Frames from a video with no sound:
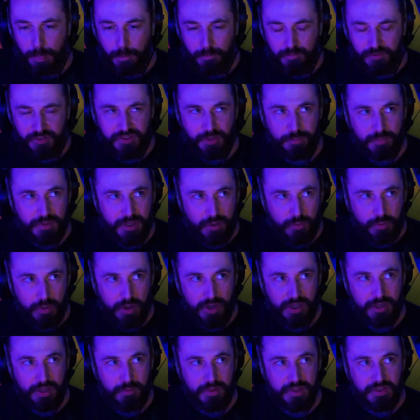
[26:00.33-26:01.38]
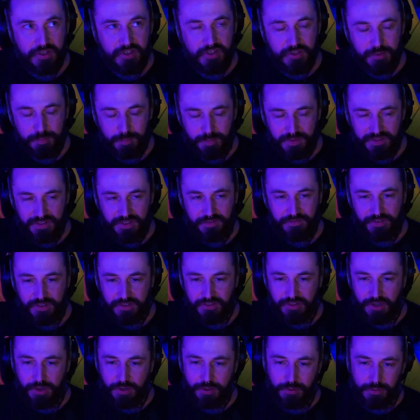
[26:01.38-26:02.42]
somebody working with a specific
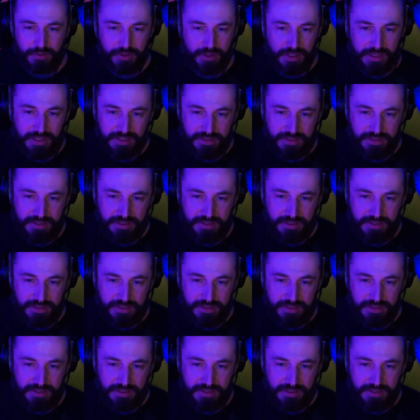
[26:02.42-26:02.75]
tone,